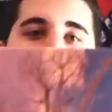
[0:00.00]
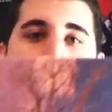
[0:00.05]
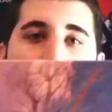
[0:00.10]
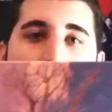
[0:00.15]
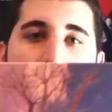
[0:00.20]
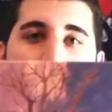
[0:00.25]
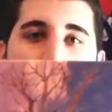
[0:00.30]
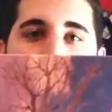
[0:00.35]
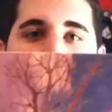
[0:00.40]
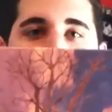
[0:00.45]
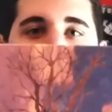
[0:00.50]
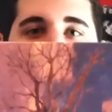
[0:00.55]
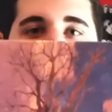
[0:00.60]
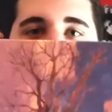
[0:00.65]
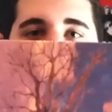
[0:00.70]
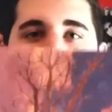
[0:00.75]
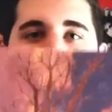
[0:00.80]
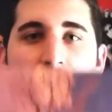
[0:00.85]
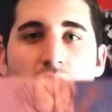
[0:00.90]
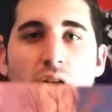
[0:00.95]
lyrics and all
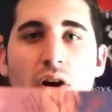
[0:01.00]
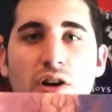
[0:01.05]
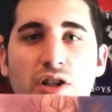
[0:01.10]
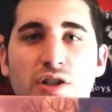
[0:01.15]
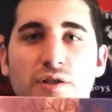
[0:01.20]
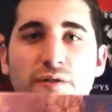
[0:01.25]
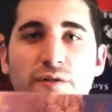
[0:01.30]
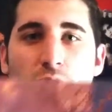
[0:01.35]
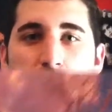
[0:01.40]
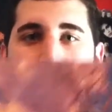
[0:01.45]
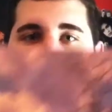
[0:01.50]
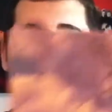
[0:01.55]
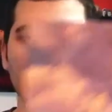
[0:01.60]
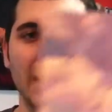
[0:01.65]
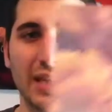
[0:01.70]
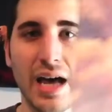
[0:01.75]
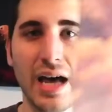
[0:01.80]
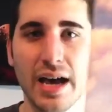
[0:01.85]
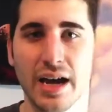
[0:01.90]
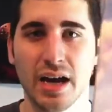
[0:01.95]
the songs focus a
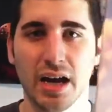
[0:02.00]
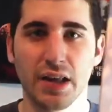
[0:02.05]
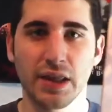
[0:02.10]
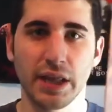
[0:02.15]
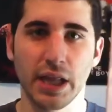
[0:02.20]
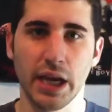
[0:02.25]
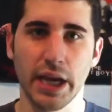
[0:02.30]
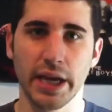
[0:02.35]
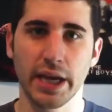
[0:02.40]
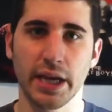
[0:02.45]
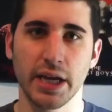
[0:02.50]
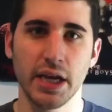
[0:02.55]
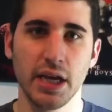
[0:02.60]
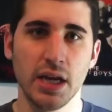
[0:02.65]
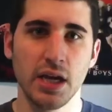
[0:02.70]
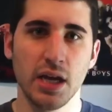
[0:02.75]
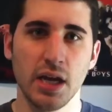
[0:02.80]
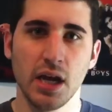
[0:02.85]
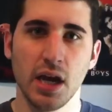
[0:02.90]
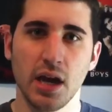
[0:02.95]
lot on like
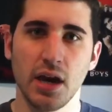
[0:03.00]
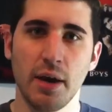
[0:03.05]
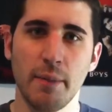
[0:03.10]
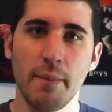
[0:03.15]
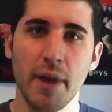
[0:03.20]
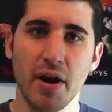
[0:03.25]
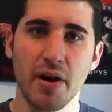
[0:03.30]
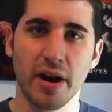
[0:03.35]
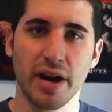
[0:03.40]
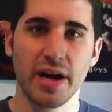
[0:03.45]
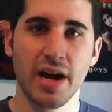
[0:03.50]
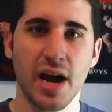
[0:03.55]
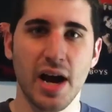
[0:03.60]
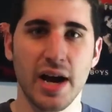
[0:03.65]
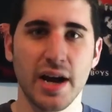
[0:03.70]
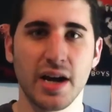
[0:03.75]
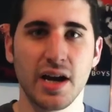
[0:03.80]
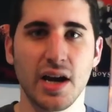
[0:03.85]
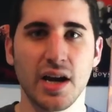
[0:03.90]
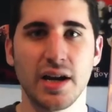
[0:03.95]

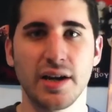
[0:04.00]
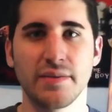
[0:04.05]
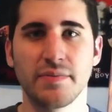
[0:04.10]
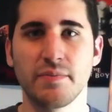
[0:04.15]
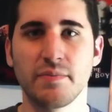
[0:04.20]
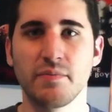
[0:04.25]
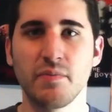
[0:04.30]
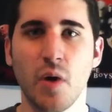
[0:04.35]
Americana,